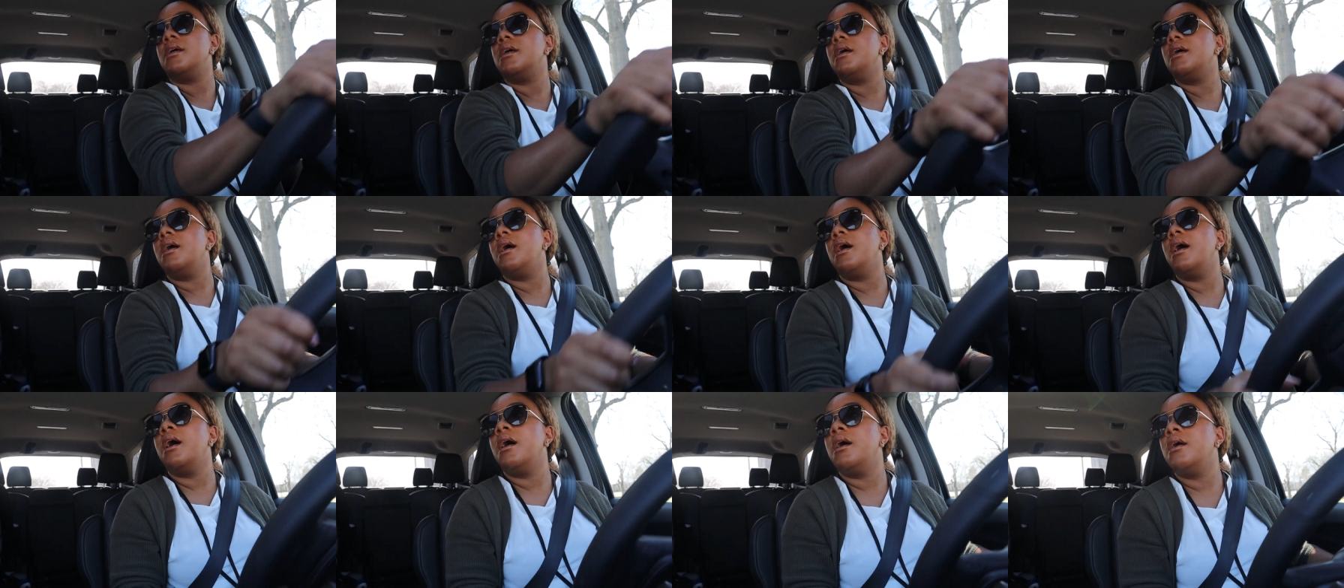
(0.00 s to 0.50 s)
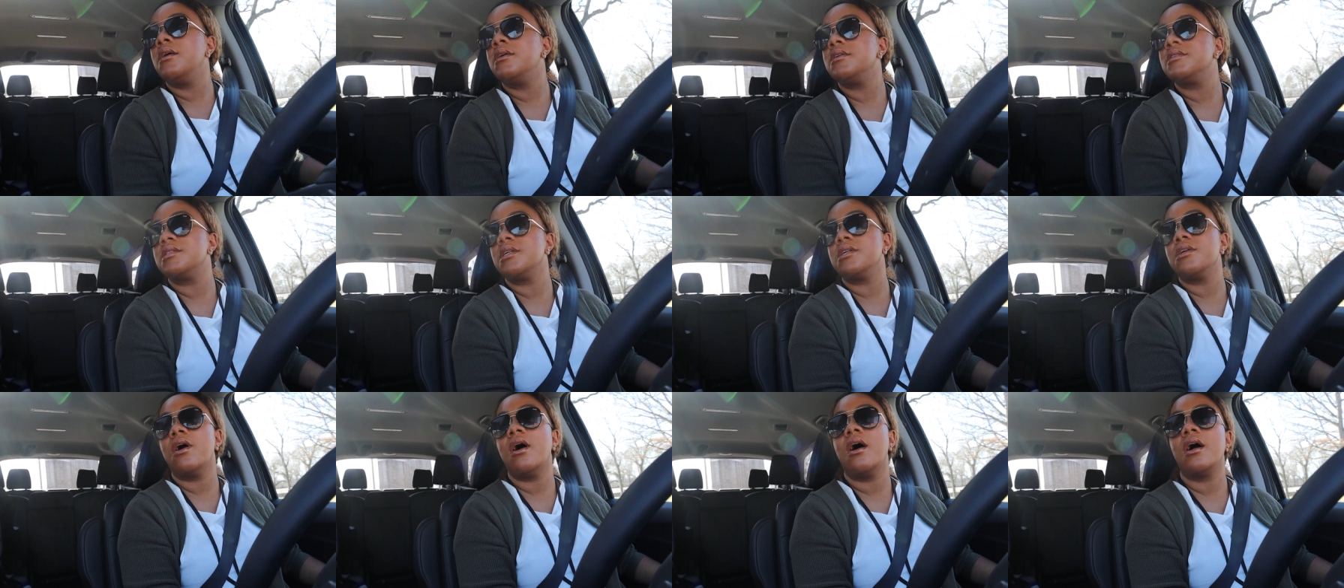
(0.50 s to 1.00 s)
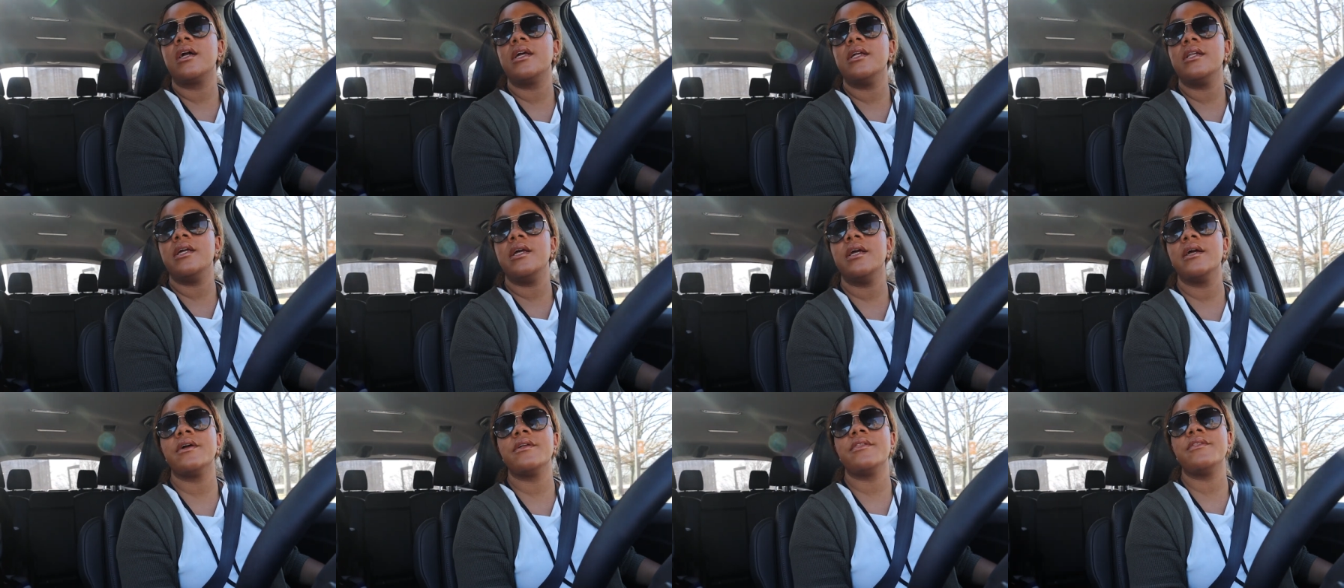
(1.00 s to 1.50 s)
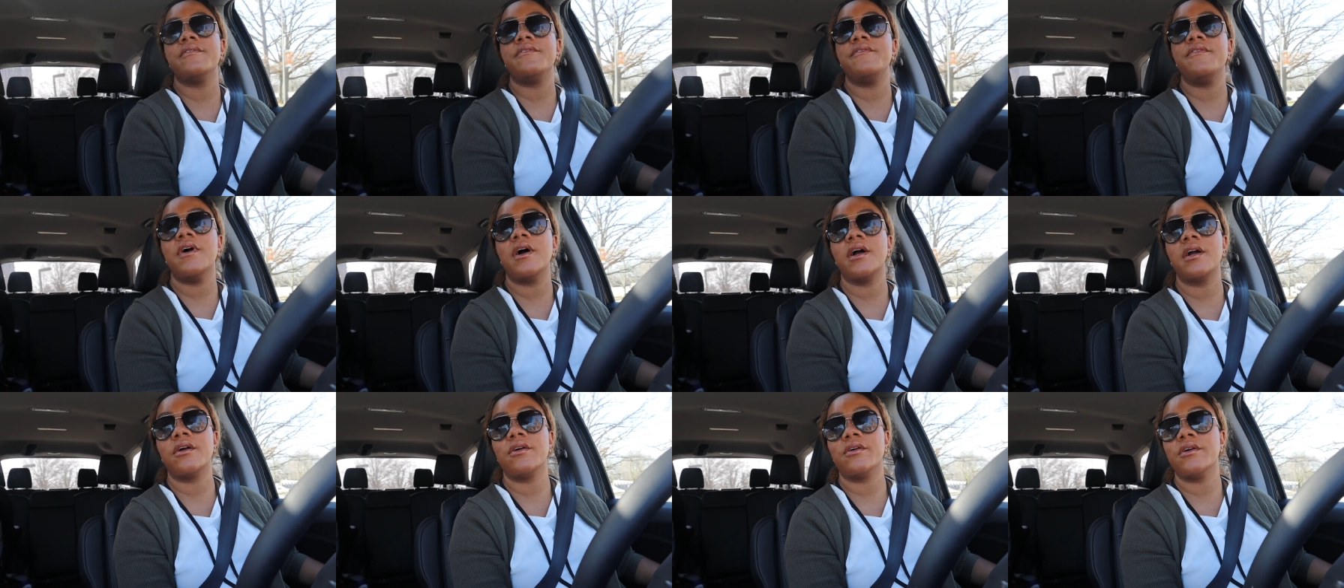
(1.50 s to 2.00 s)
Oh, so y'all can hear the
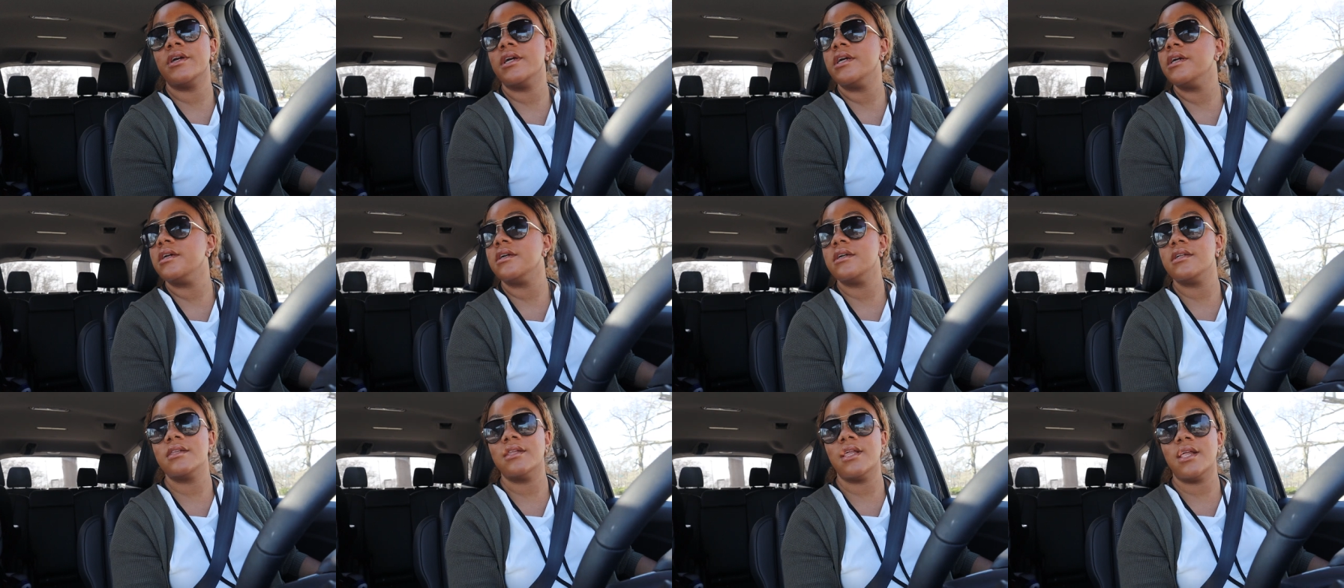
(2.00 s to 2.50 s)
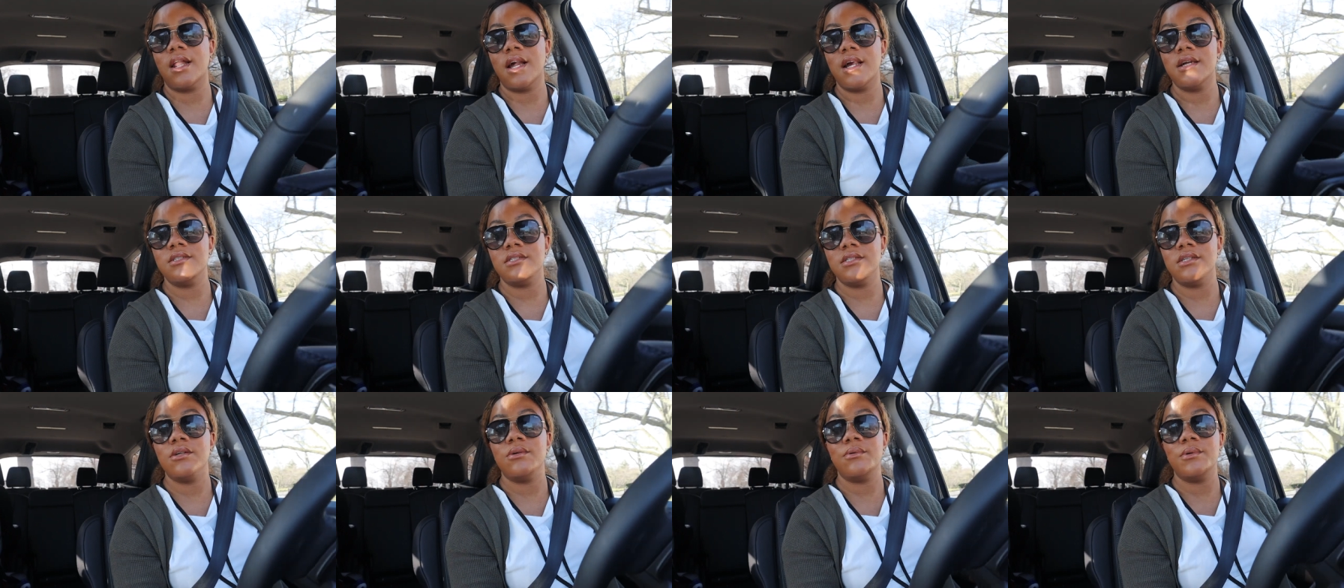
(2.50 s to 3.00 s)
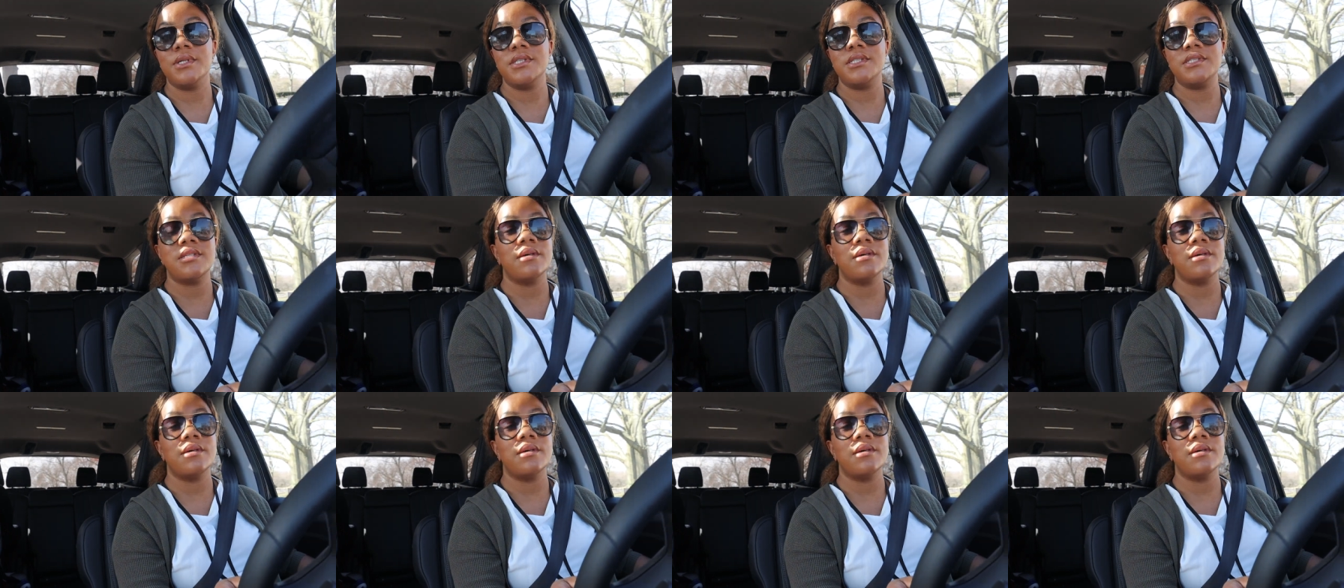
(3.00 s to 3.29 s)
fuckery that I deal with